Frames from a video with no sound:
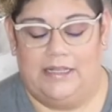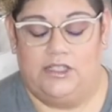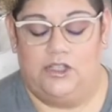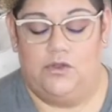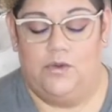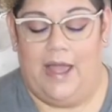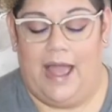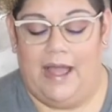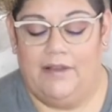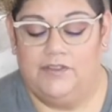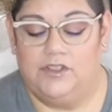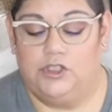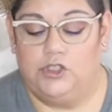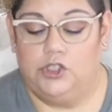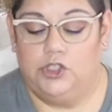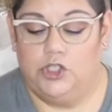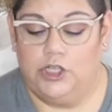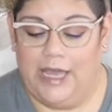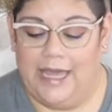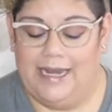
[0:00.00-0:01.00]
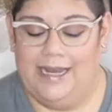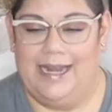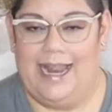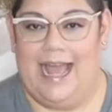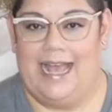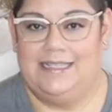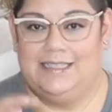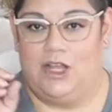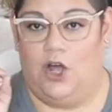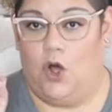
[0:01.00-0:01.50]
So you have to look at it
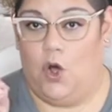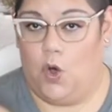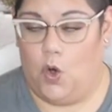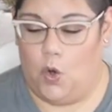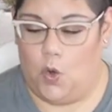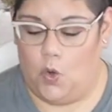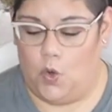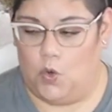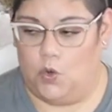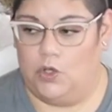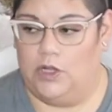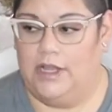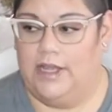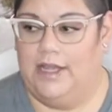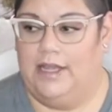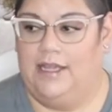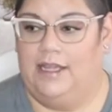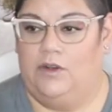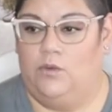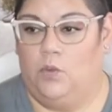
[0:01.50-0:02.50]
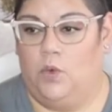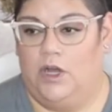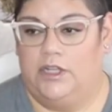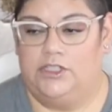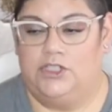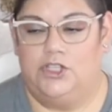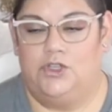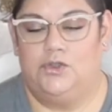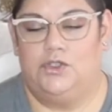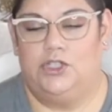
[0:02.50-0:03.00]
as a whole. It
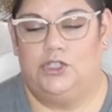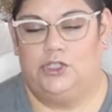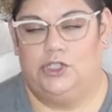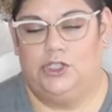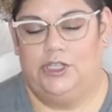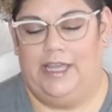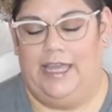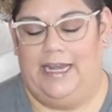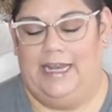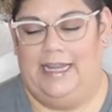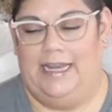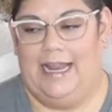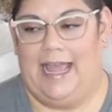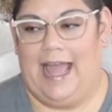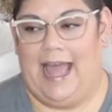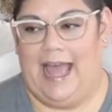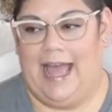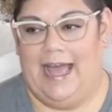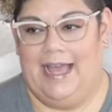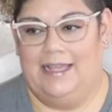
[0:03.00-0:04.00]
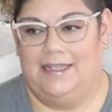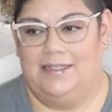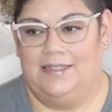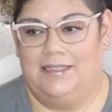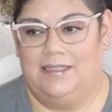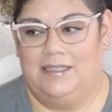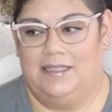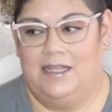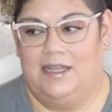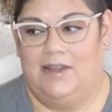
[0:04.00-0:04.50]
wants you to look at it
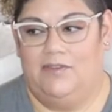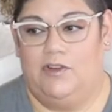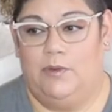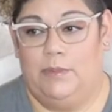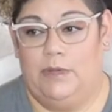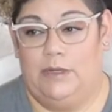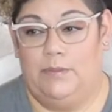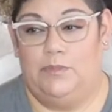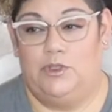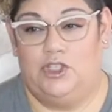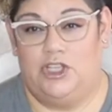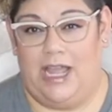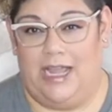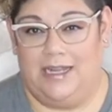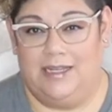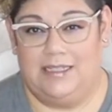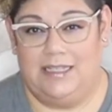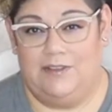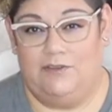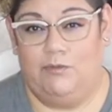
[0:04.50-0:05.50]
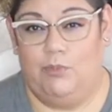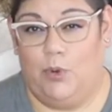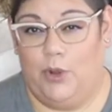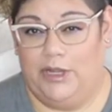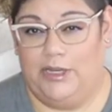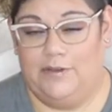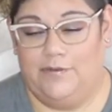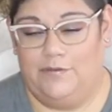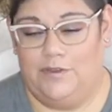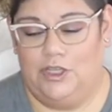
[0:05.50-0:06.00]
as from an objective
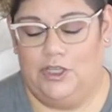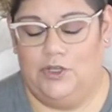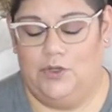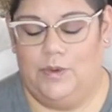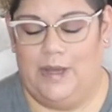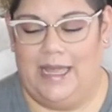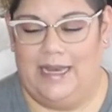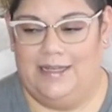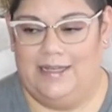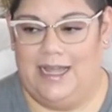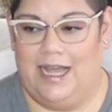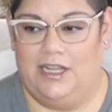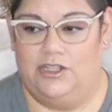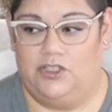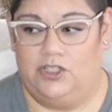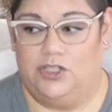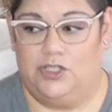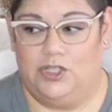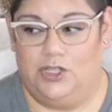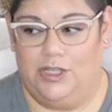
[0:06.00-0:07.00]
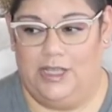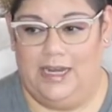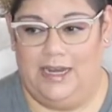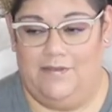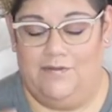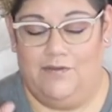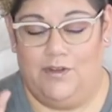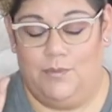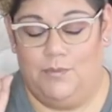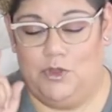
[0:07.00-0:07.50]
point of view and not just look at
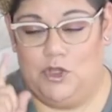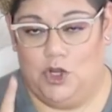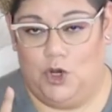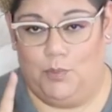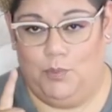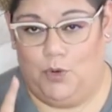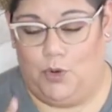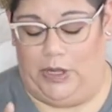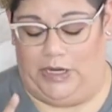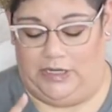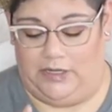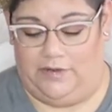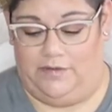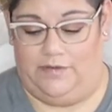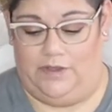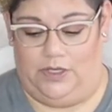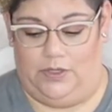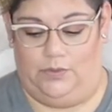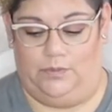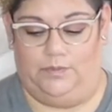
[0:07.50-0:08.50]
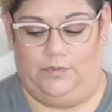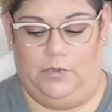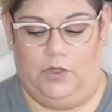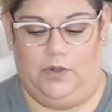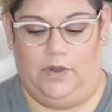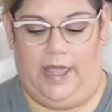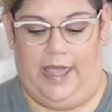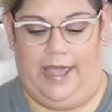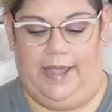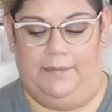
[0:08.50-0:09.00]
it from your point of view,
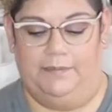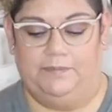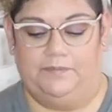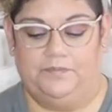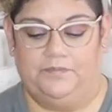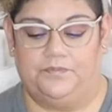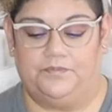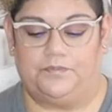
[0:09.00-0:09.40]
okay?